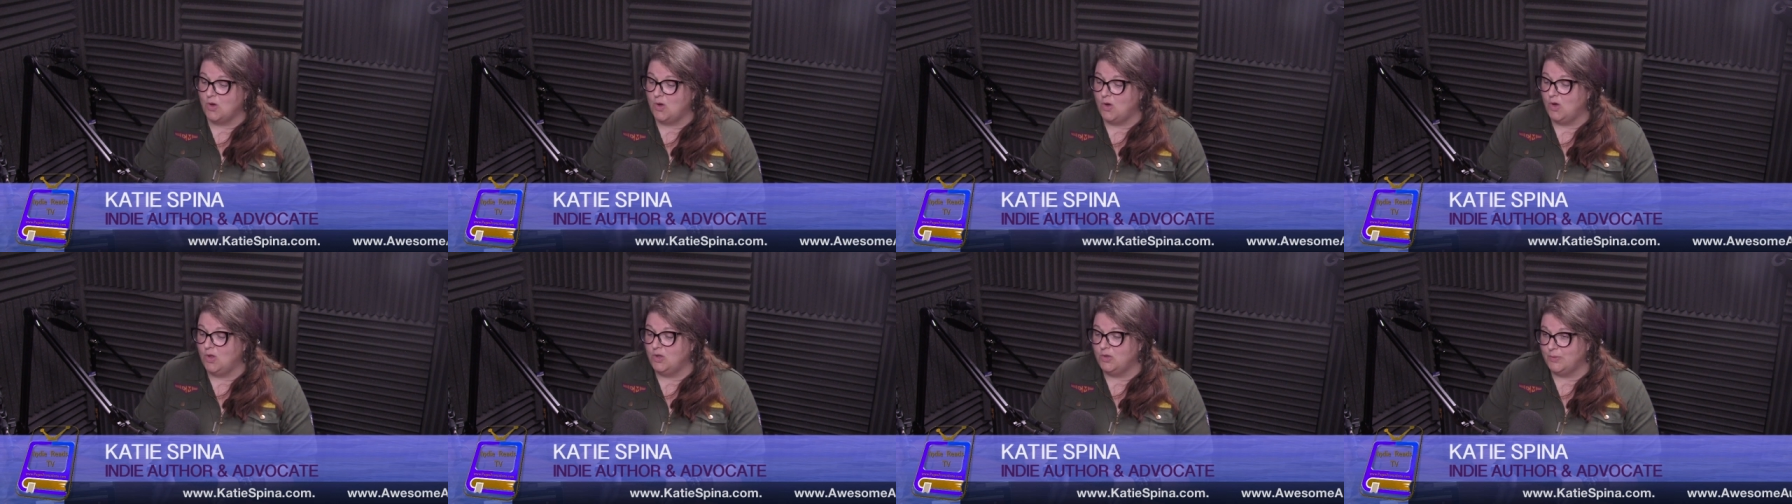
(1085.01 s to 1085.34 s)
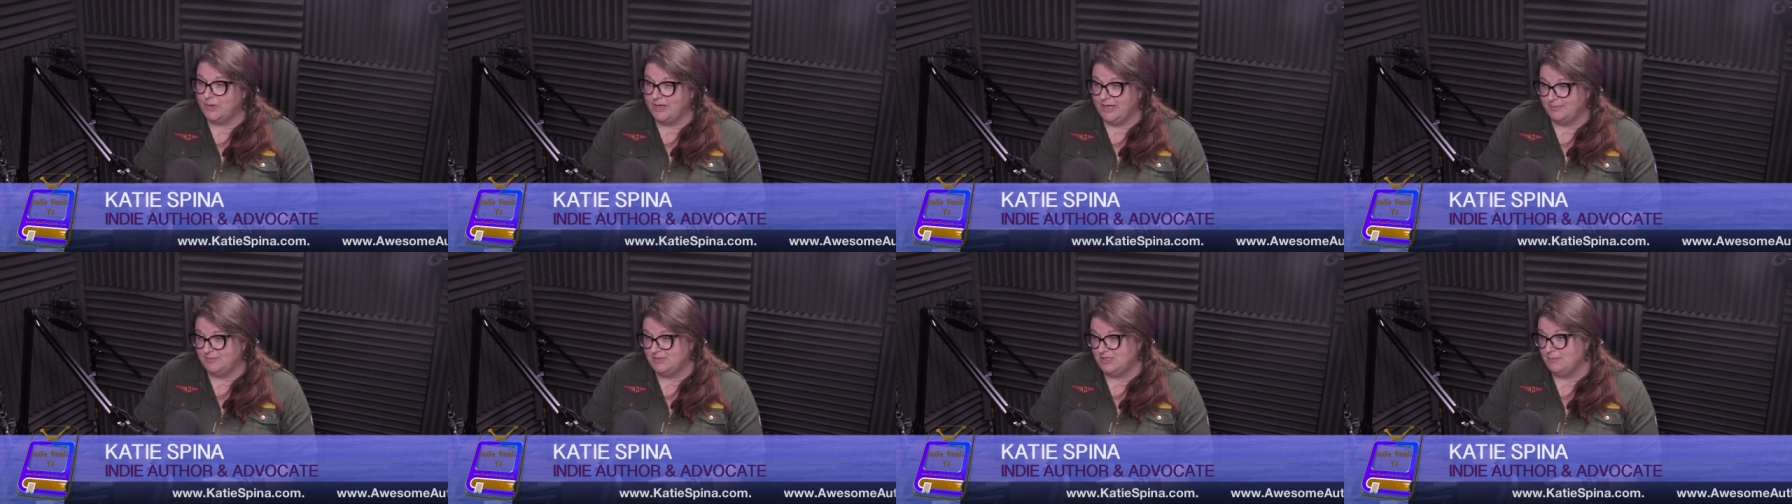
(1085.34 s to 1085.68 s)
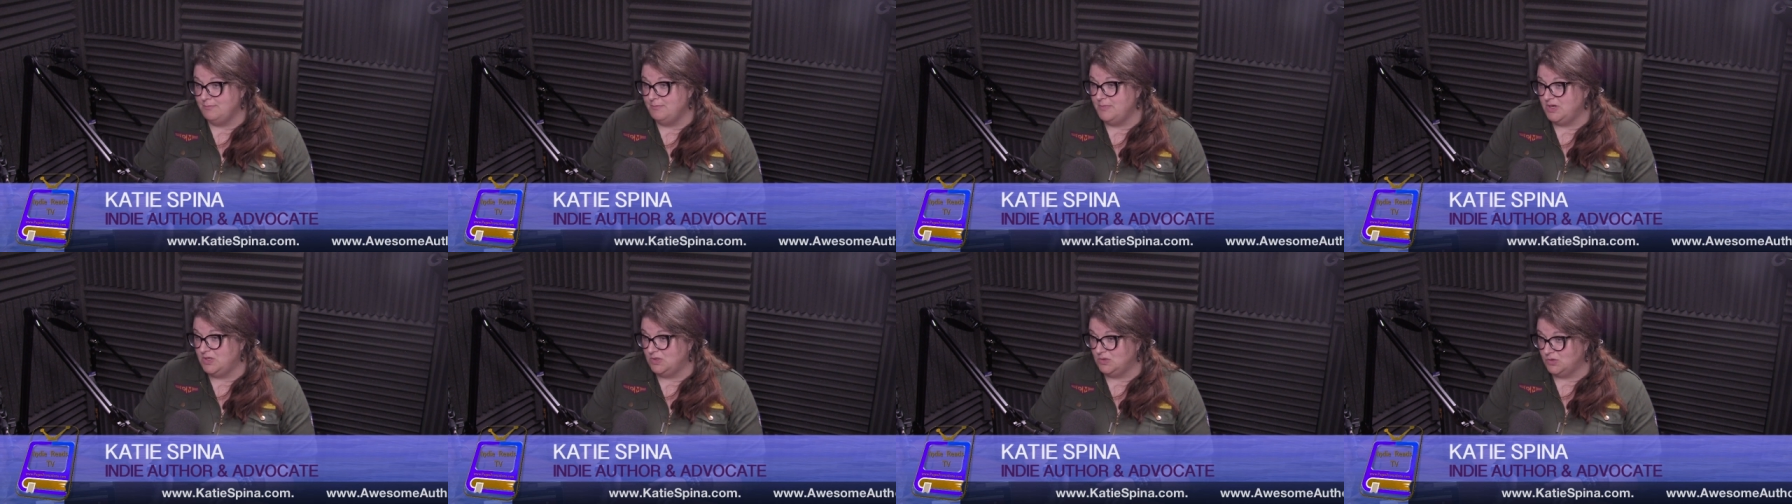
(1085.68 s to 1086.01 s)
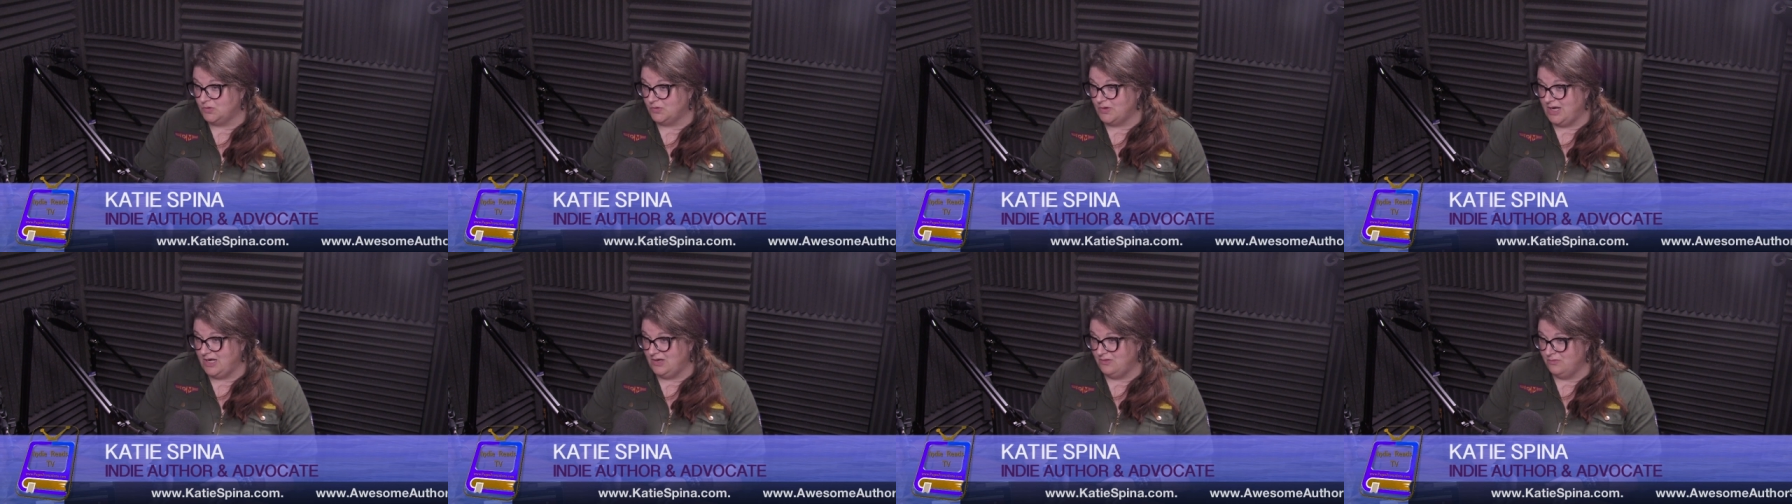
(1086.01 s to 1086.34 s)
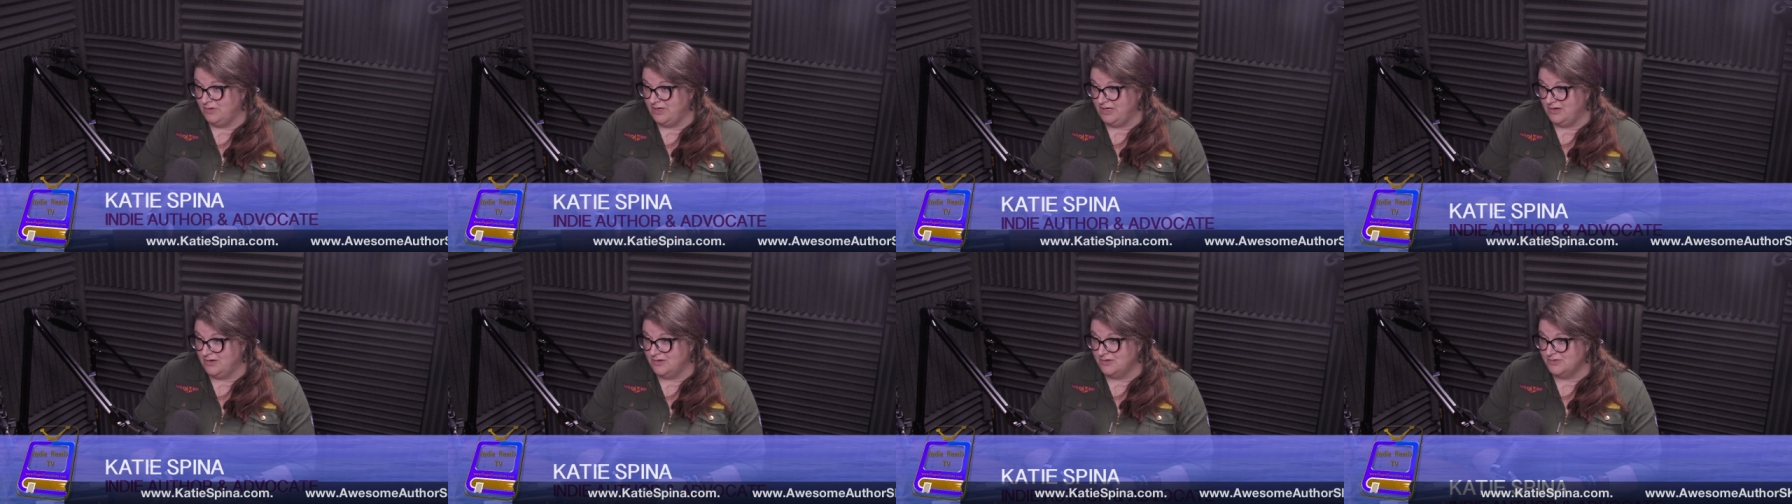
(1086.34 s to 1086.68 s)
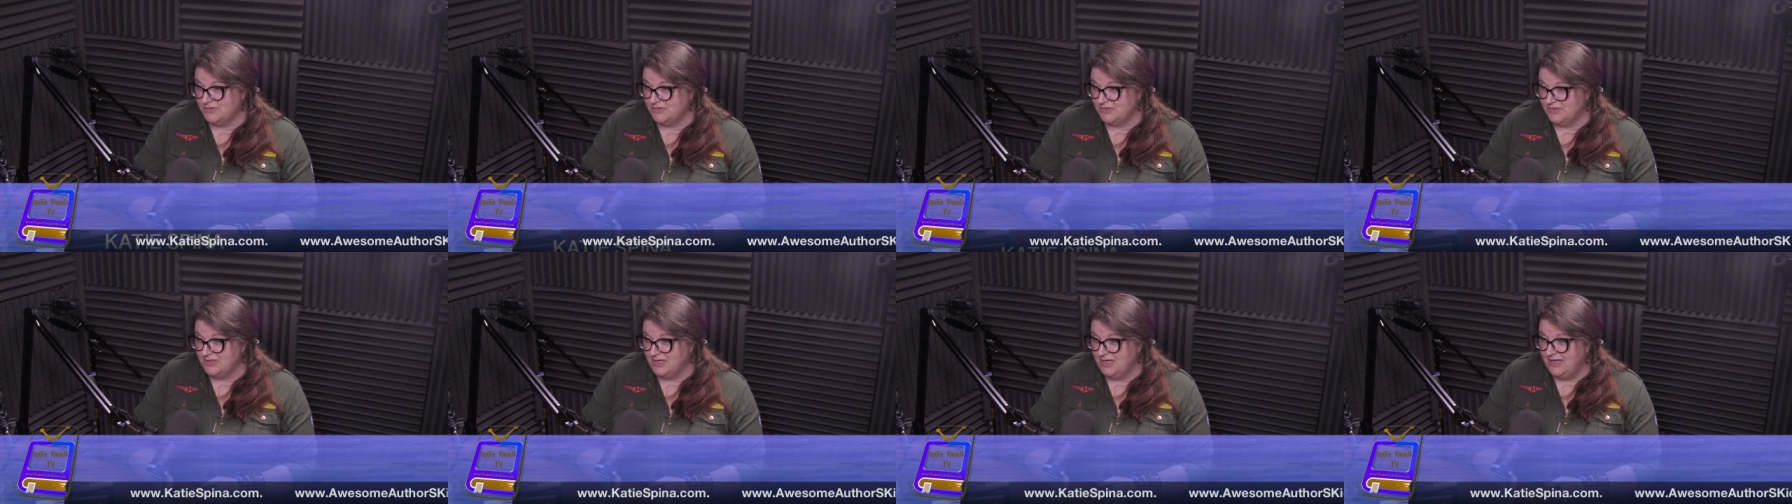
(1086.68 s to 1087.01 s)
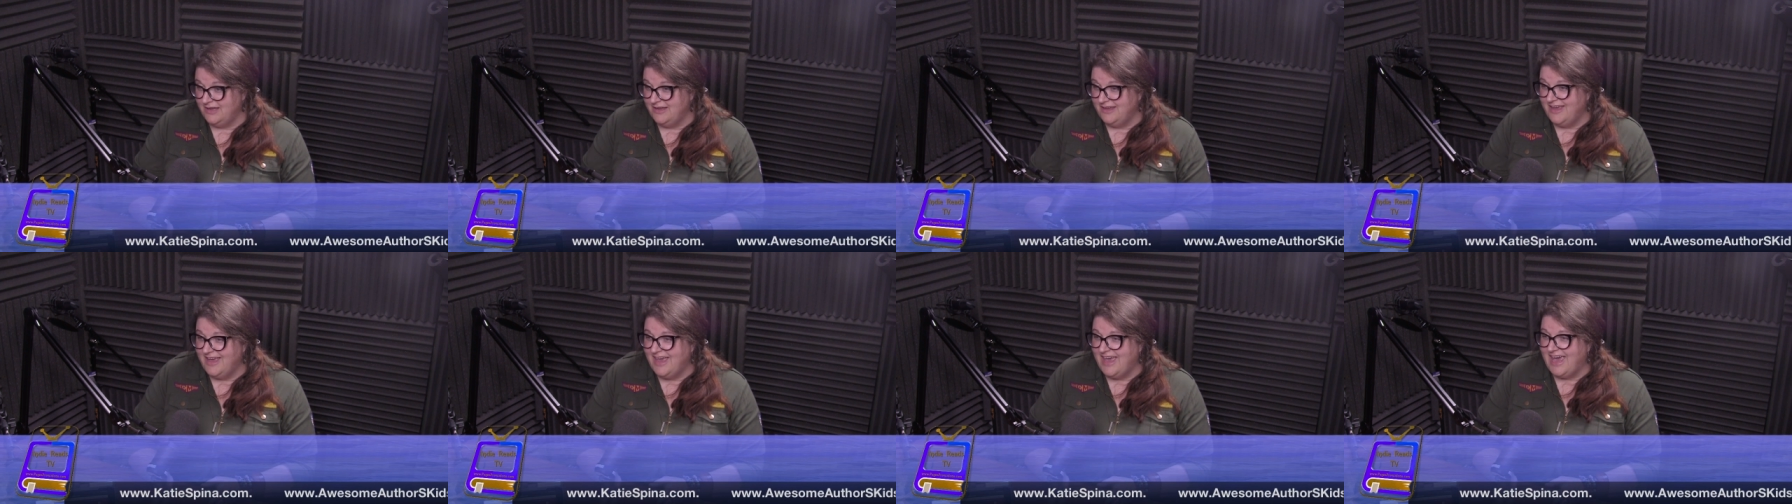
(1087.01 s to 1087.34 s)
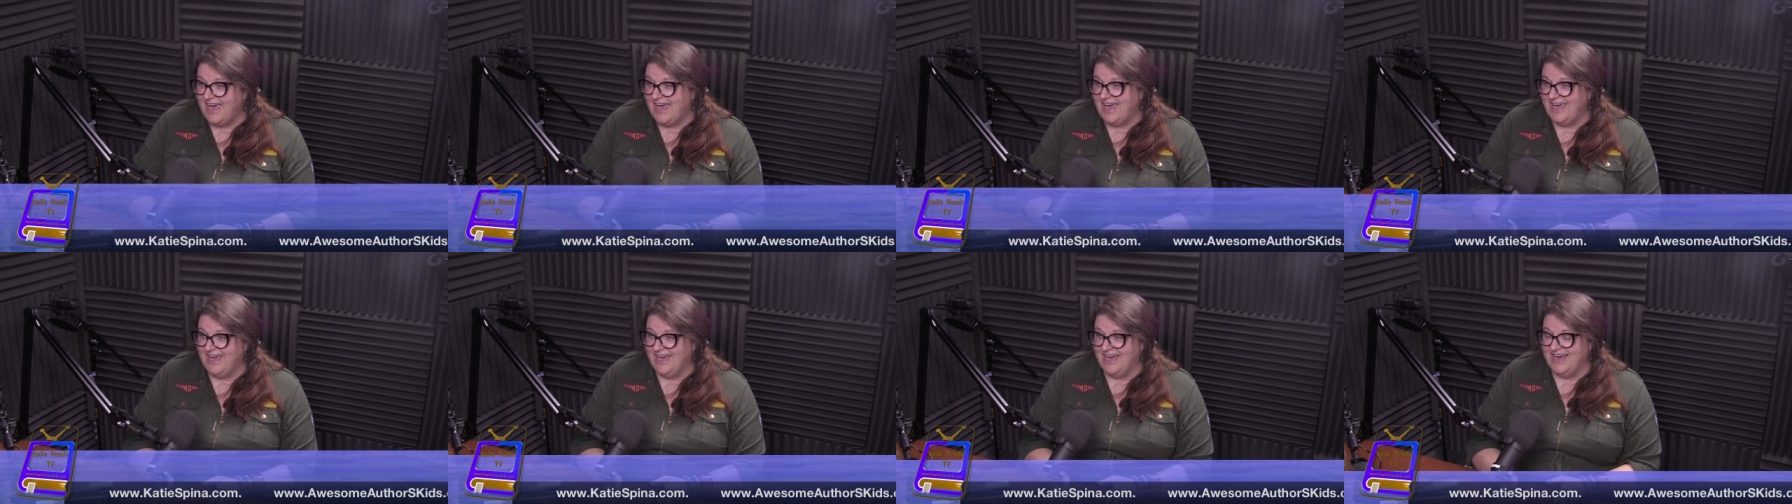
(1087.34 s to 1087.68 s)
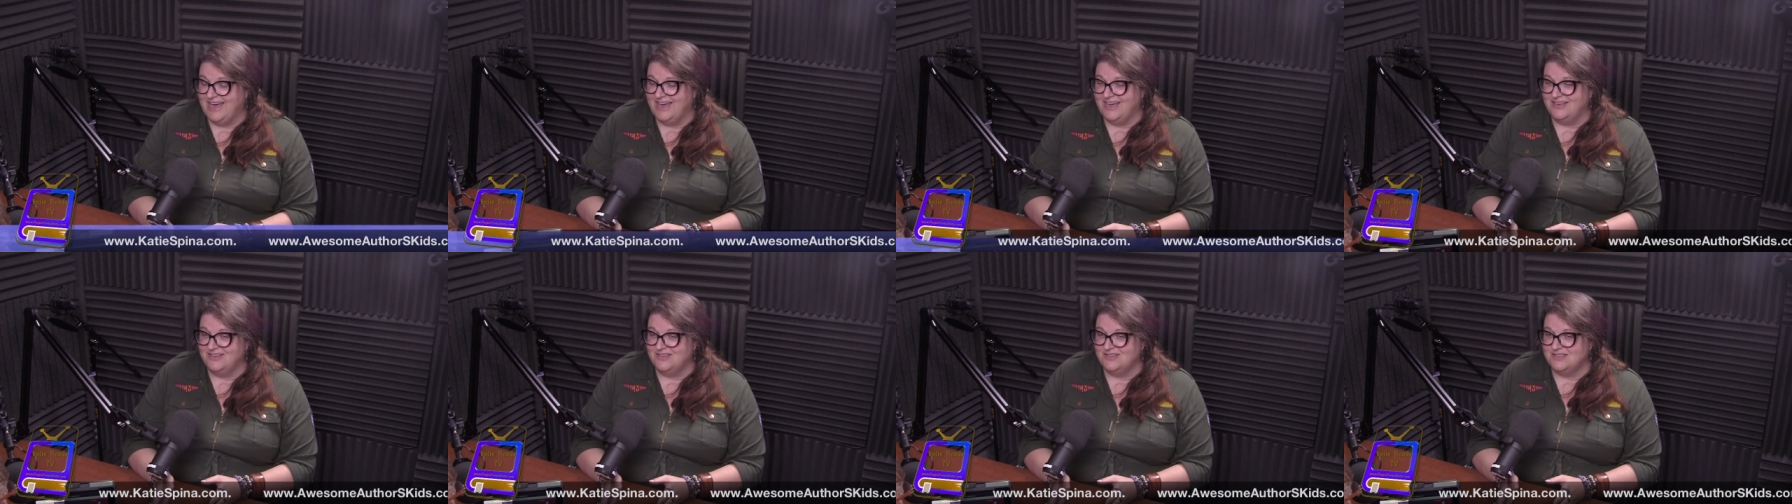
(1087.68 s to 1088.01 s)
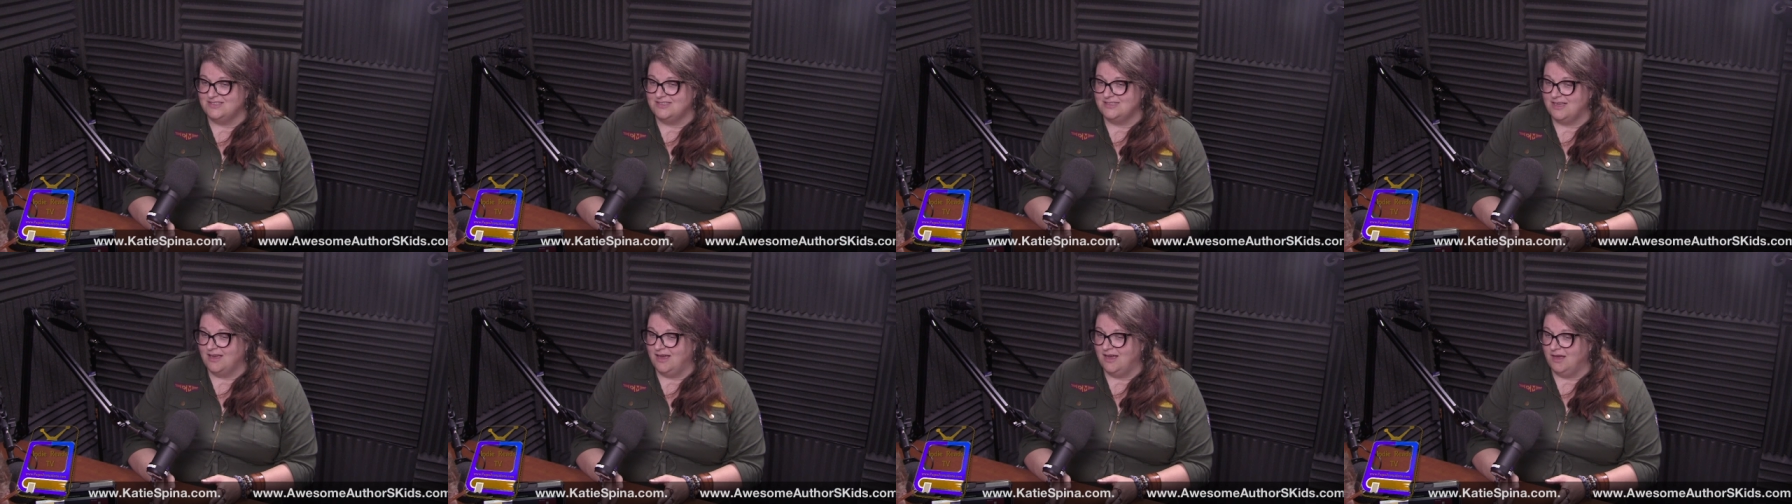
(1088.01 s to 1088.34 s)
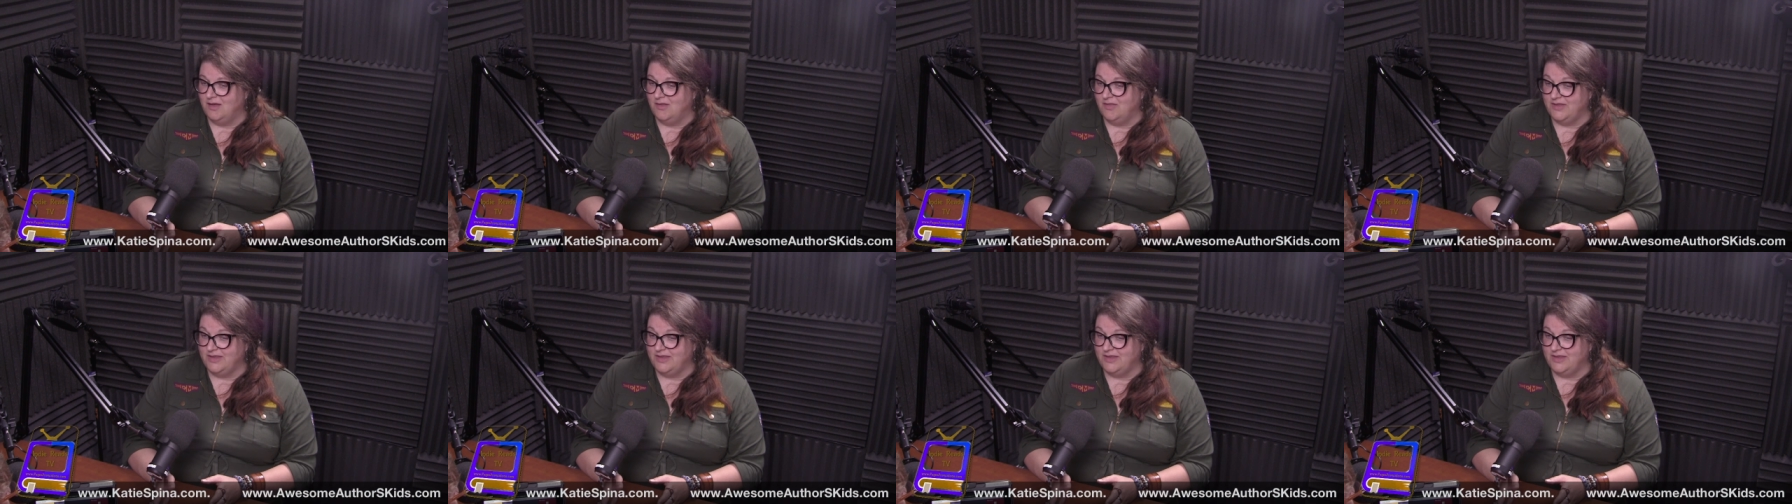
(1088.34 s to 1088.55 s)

all the way up to middle grade readers excellent and uh,